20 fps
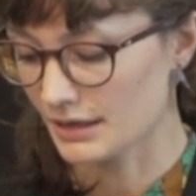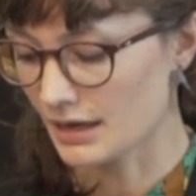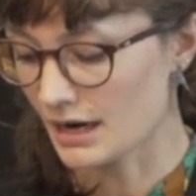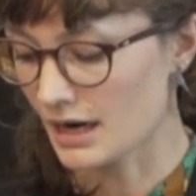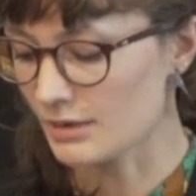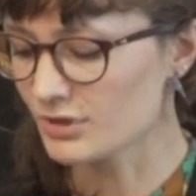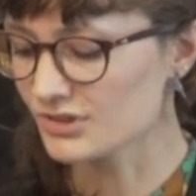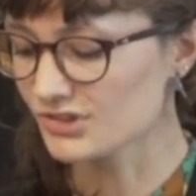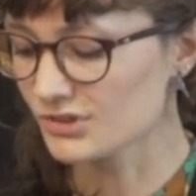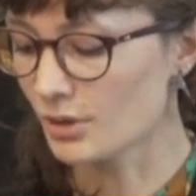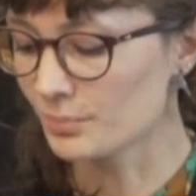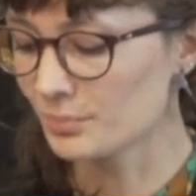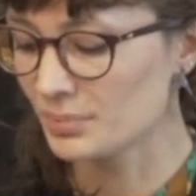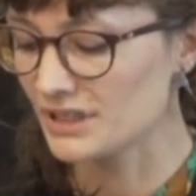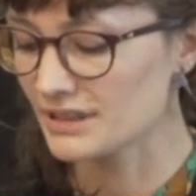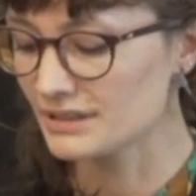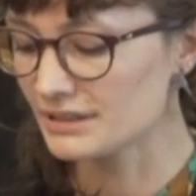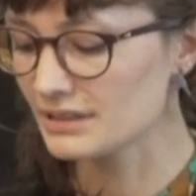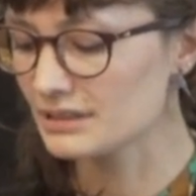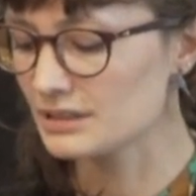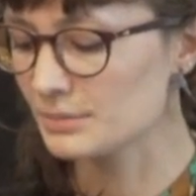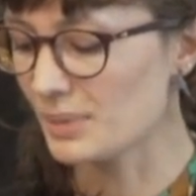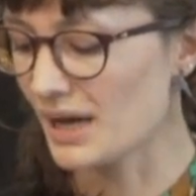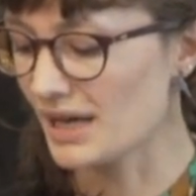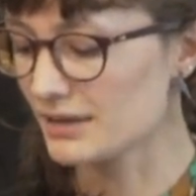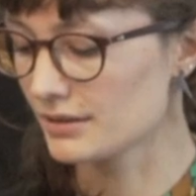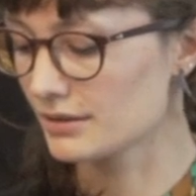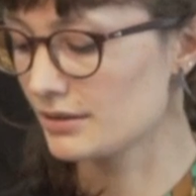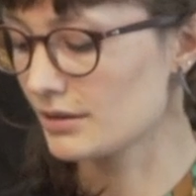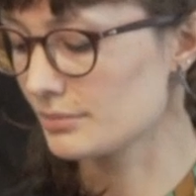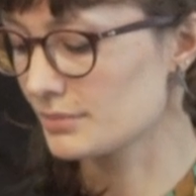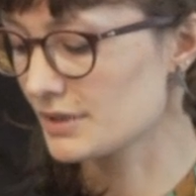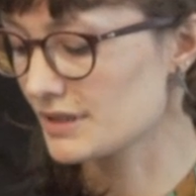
I was completely dependent on